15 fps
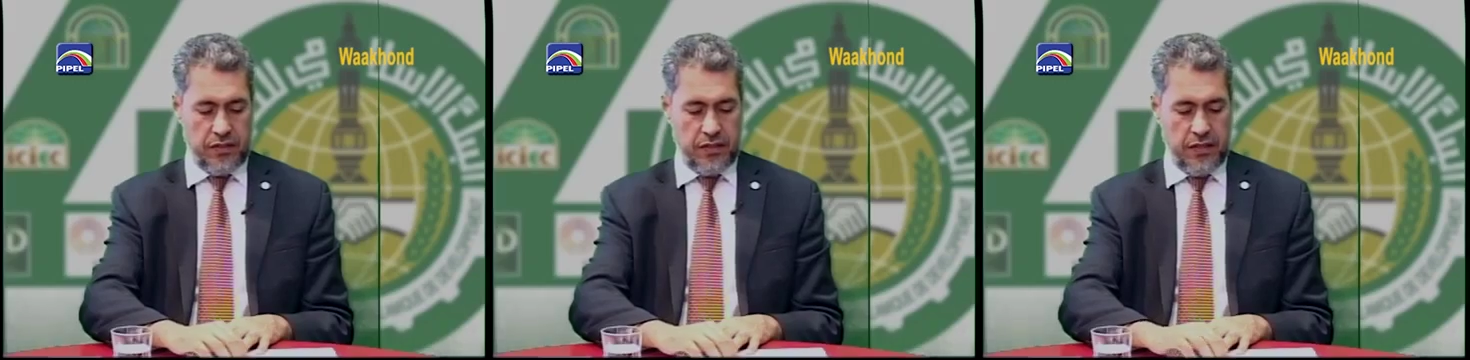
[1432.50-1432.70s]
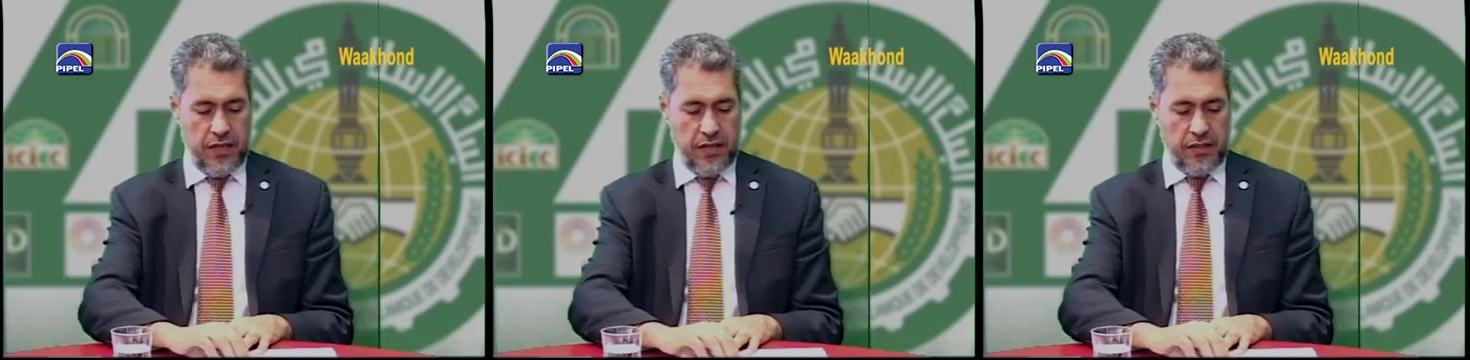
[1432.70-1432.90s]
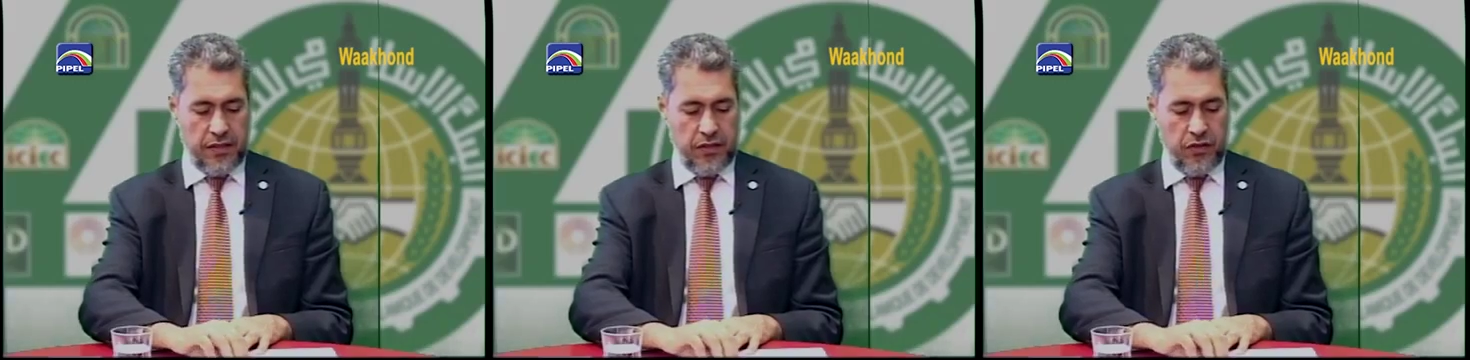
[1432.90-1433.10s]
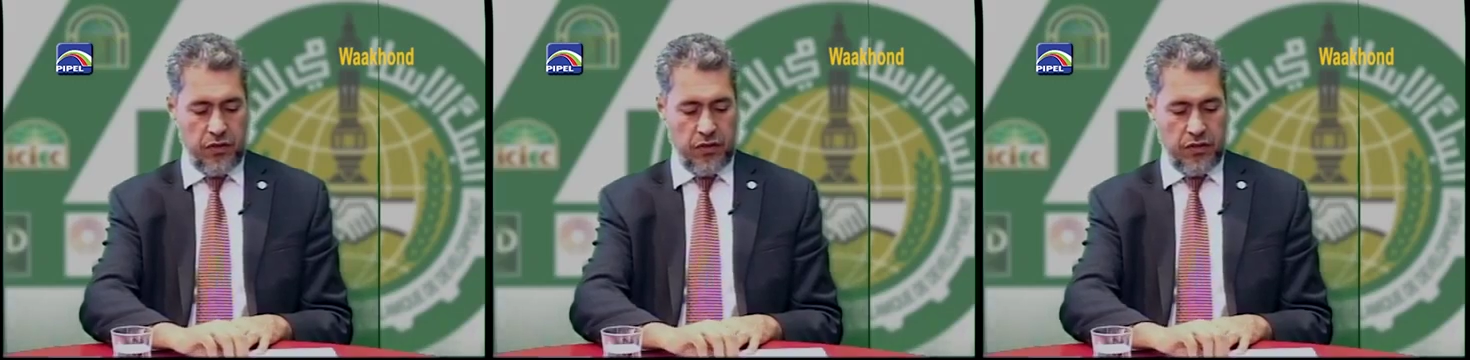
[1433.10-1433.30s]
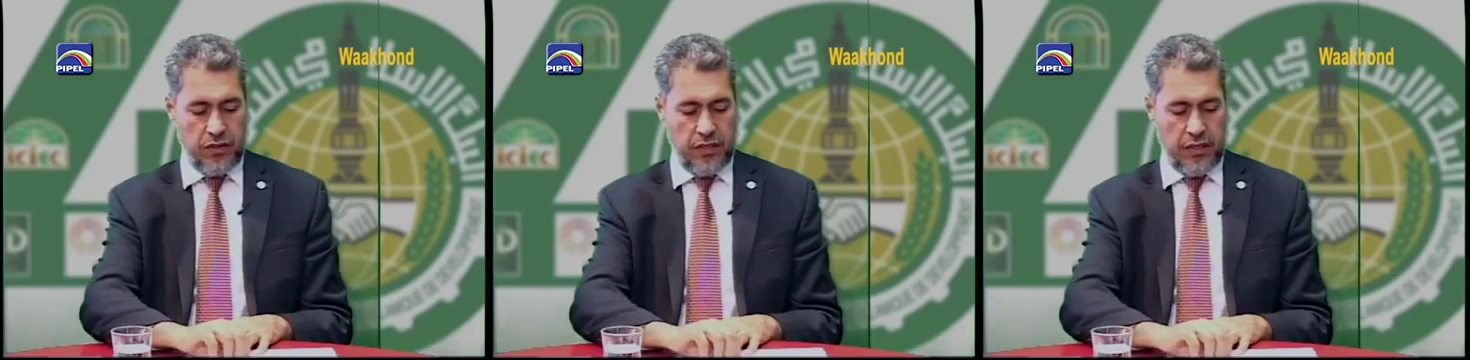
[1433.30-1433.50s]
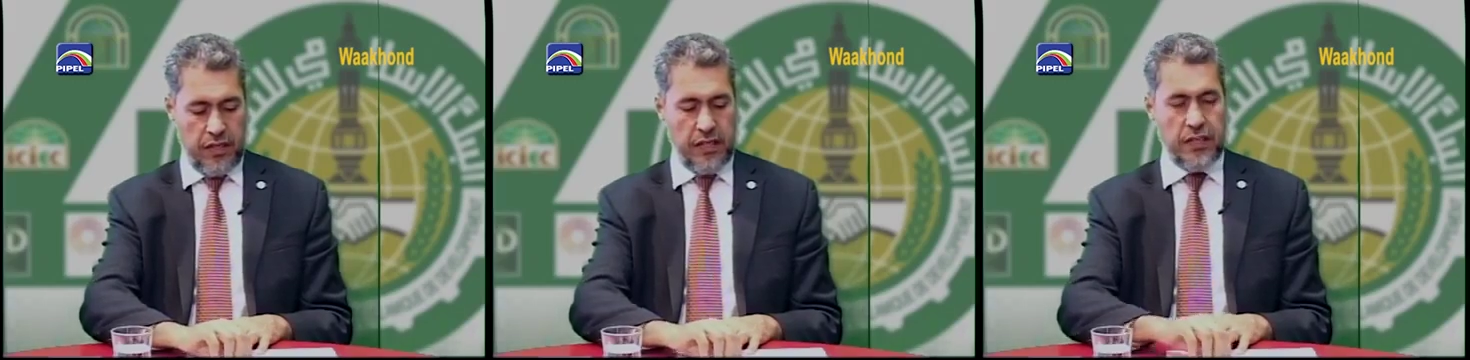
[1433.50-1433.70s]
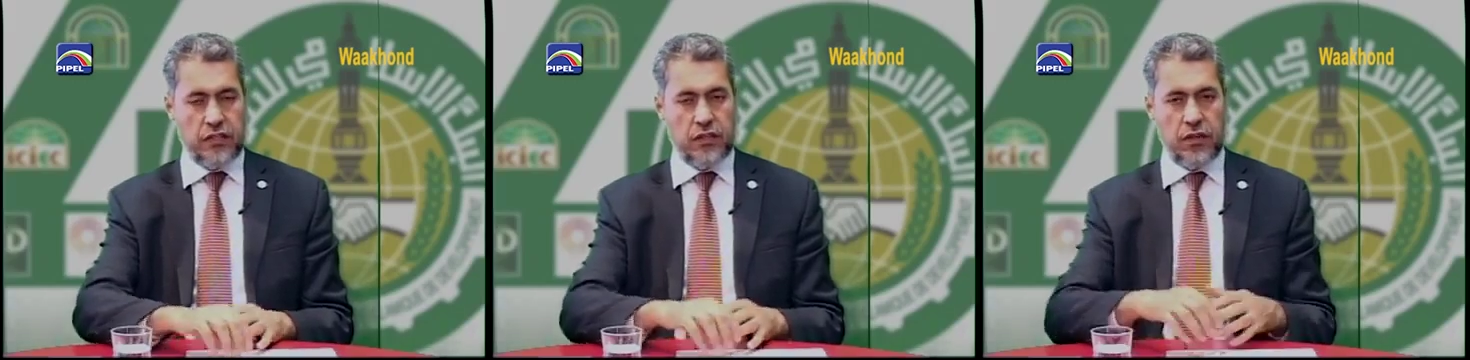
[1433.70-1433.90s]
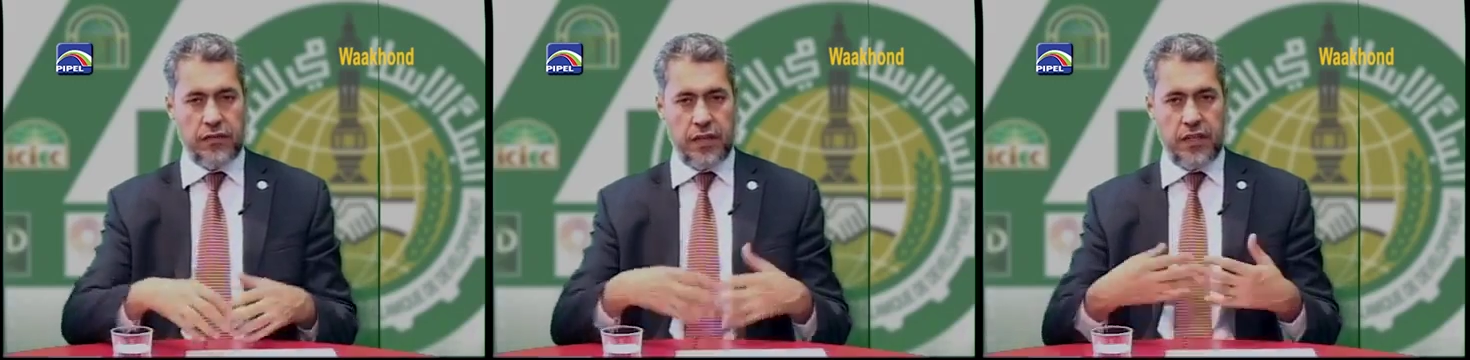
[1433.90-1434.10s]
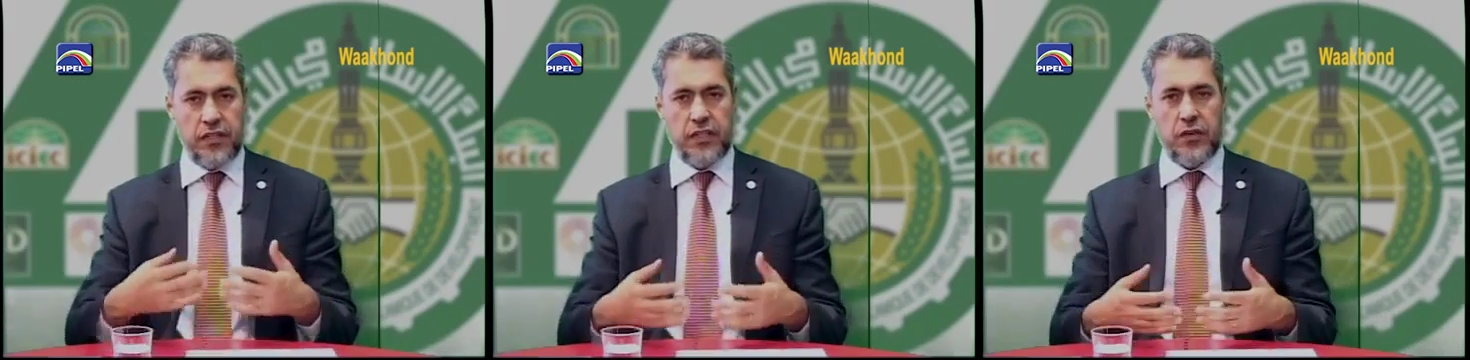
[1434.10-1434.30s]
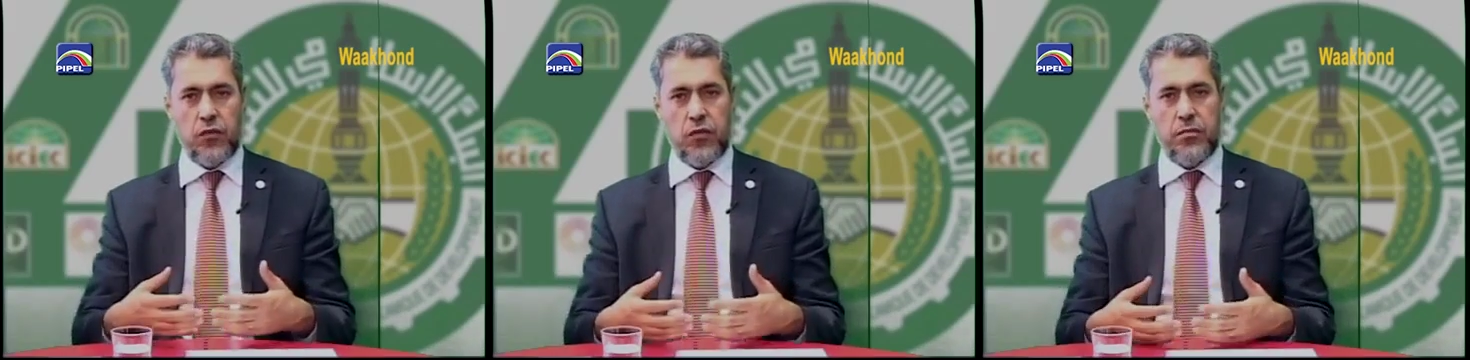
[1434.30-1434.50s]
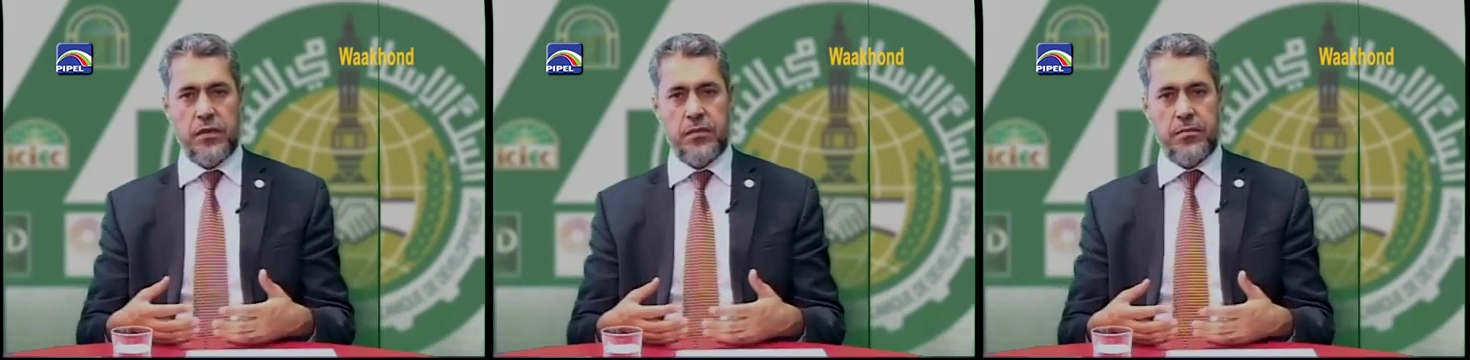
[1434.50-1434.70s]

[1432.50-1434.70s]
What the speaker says: I think the needs of the region will be